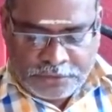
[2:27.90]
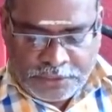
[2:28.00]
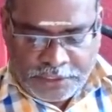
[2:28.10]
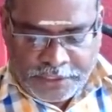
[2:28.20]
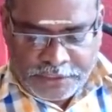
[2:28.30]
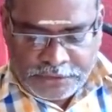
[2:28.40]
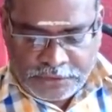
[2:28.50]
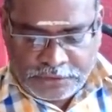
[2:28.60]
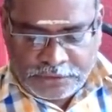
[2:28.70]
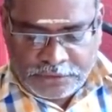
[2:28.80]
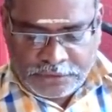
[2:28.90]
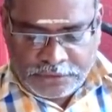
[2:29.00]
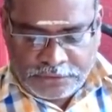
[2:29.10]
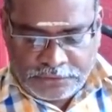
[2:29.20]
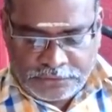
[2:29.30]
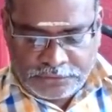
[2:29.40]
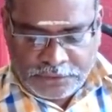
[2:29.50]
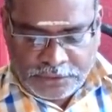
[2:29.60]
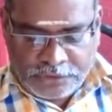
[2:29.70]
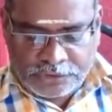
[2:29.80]
create the
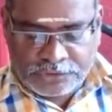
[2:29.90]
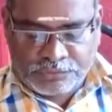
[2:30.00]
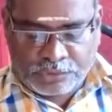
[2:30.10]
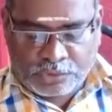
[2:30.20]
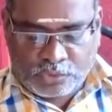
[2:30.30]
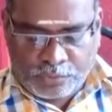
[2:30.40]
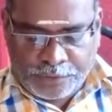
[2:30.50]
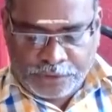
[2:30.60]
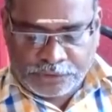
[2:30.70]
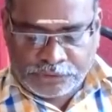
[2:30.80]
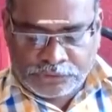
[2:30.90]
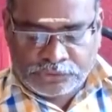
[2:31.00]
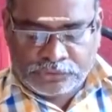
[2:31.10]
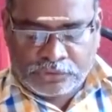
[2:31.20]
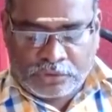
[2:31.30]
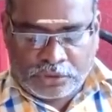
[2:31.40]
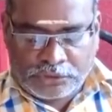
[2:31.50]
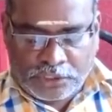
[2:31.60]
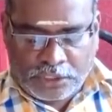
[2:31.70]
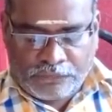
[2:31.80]
headers for grouping, draw
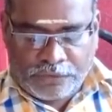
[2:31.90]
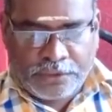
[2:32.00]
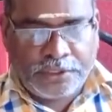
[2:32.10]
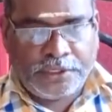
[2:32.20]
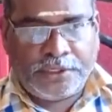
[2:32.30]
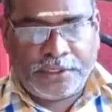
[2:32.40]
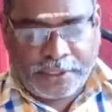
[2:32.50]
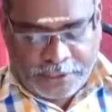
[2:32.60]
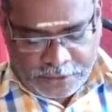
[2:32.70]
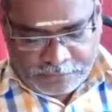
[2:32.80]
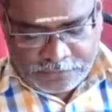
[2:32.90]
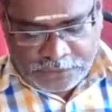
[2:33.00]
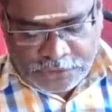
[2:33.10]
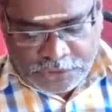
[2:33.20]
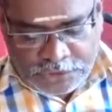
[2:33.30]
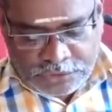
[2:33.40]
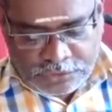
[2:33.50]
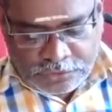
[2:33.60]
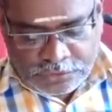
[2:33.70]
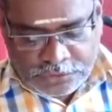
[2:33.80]
the affinity diagram.
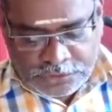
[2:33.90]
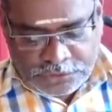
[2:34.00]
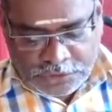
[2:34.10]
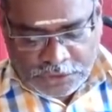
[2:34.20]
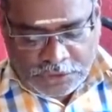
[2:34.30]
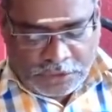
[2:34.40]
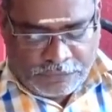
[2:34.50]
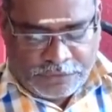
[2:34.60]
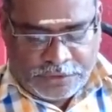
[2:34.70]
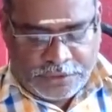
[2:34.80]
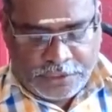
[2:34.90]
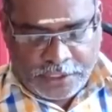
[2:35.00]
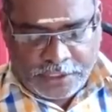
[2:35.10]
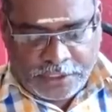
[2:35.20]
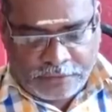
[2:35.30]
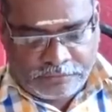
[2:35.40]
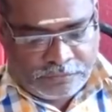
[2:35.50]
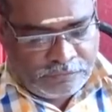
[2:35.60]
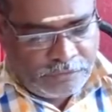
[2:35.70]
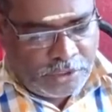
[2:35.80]
So this is the affinity diagram
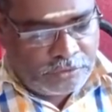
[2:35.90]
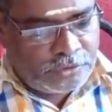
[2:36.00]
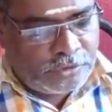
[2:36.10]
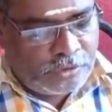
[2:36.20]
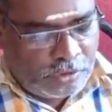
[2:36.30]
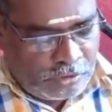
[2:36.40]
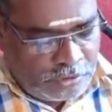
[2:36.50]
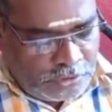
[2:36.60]
we have to draw.